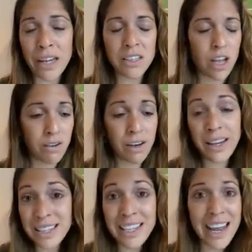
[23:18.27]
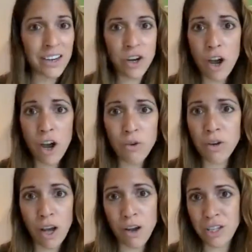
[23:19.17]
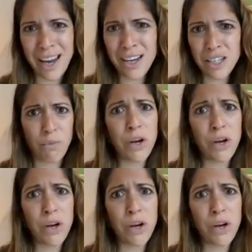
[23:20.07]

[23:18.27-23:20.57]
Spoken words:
So like I said, no negotiation.